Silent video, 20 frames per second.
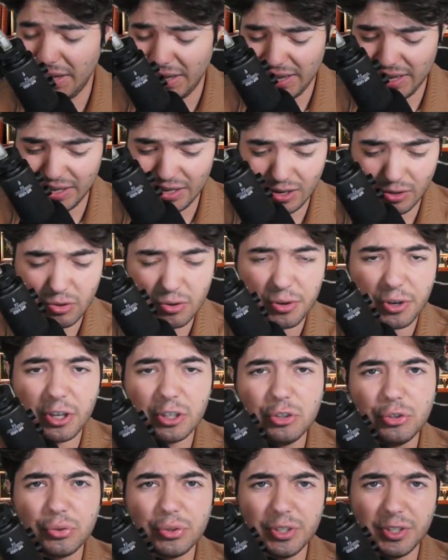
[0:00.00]
in other
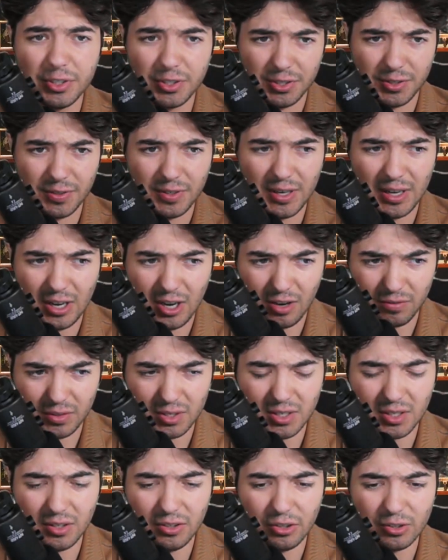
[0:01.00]
countries,
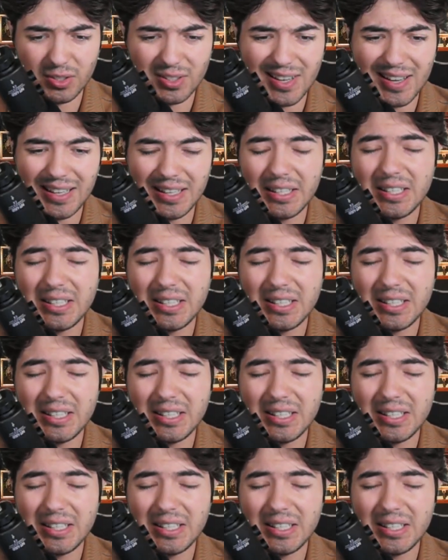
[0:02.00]
often there's like